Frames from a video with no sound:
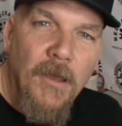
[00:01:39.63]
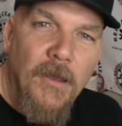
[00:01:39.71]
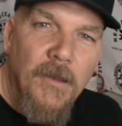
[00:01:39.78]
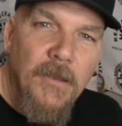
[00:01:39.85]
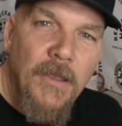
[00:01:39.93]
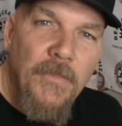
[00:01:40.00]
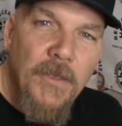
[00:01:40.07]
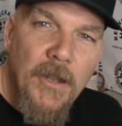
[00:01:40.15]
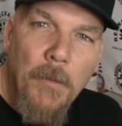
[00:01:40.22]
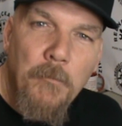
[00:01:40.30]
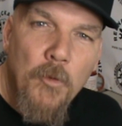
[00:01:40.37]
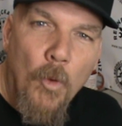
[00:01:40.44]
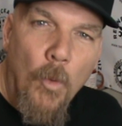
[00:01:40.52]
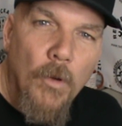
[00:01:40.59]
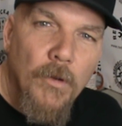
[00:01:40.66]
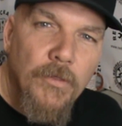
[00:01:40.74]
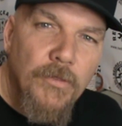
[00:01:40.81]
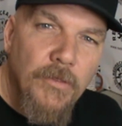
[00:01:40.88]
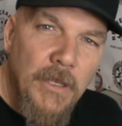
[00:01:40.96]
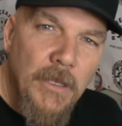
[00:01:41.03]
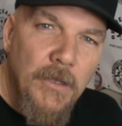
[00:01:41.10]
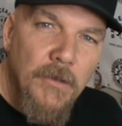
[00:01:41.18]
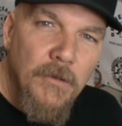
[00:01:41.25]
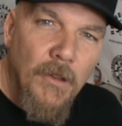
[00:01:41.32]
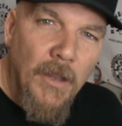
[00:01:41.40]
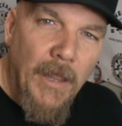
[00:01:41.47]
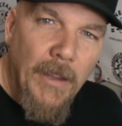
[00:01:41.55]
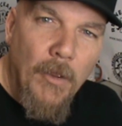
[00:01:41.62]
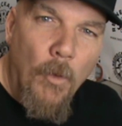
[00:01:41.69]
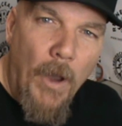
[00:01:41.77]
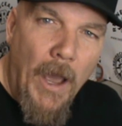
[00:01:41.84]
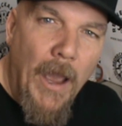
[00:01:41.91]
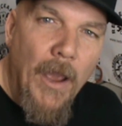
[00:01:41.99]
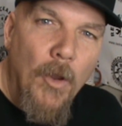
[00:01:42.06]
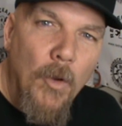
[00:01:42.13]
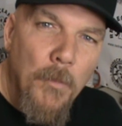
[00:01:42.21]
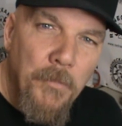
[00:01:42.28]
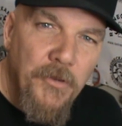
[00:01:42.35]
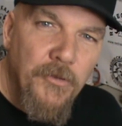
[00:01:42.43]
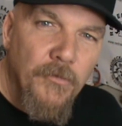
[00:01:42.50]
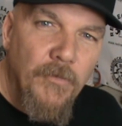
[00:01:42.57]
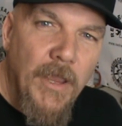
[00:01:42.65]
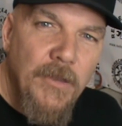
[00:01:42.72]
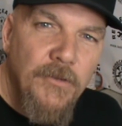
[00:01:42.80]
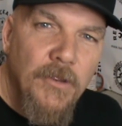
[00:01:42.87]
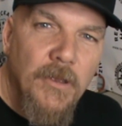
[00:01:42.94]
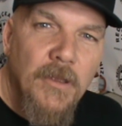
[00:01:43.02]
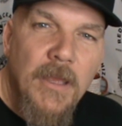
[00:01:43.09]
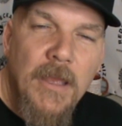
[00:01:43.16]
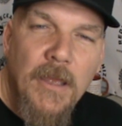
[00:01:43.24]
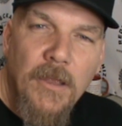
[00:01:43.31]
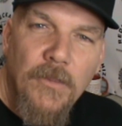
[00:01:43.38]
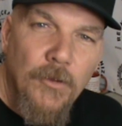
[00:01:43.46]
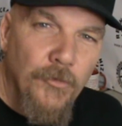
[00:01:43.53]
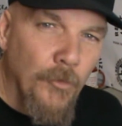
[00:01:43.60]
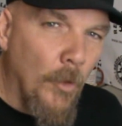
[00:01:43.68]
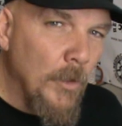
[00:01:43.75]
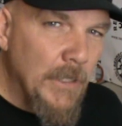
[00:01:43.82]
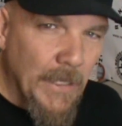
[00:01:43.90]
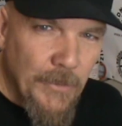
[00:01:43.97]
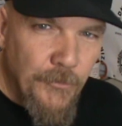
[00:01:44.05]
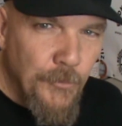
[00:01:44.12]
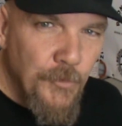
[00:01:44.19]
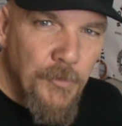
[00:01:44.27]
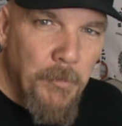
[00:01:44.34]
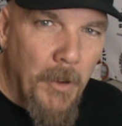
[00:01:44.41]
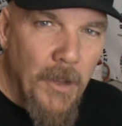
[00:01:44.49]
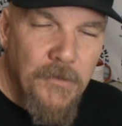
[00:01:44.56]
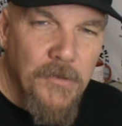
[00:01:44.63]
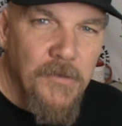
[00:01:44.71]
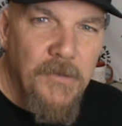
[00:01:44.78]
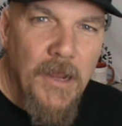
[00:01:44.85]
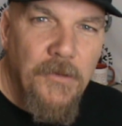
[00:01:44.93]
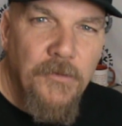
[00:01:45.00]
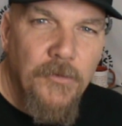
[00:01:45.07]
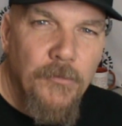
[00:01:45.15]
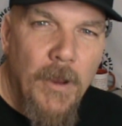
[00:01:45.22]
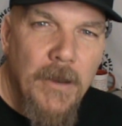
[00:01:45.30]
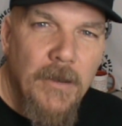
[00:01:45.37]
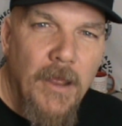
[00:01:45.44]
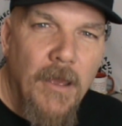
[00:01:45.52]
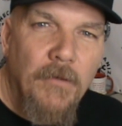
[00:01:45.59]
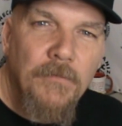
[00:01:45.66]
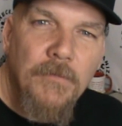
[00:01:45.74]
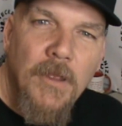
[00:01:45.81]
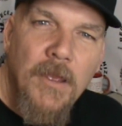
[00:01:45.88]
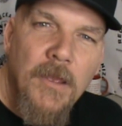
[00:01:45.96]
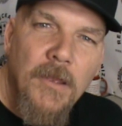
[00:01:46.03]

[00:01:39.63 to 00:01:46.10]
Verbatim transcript: and then up north in like Ohio and Pennsylvania. There's only like 2 spots in Texas right now.